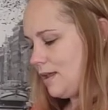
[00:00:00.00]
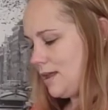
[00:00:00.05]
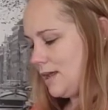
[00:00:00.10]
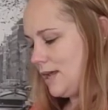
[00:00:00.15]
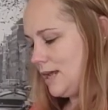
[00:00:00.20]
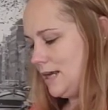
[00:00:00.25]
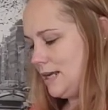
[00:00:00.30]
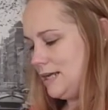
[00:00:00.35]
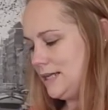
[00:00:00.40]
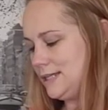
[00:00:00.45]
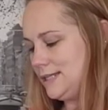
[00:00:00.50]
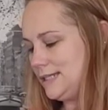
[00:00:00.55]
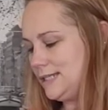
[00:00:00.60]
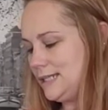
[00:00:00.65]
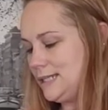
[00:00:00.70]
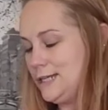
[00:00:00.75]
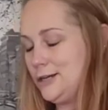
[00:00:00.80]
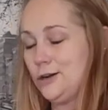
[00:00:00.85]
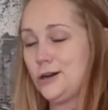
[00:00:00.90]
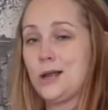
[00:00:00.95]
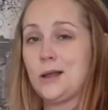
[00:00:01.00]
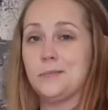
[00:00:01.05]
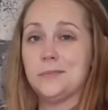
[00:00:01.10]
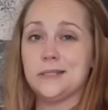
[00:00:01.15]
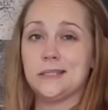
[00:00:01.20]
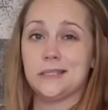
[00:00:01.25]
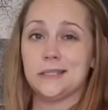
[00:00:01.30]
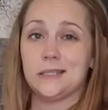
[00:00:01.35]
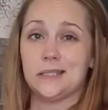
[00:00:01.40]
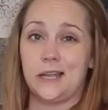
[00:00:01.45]
it is Here
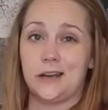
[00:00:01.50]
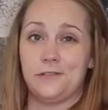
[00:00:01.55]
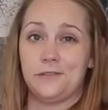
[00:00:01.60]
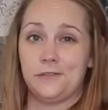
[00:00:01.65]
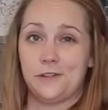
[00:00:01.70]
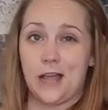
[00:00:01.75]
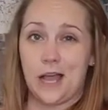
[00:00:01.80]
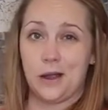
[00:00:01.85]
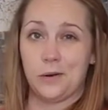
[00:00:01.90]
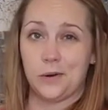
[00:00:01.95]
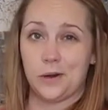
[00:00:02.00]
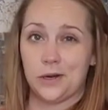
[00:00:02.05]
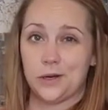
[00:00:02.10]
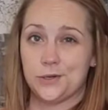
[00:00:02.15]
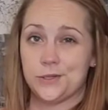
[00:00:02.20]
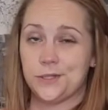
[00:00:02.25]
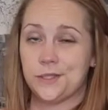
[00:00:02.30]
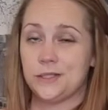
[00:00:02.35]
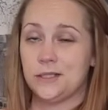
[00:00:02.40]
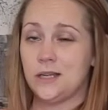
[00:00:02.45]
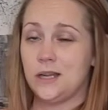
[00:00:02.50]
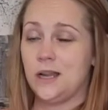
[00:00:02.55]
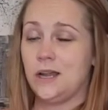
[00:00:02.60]
Comes the Sunflowers,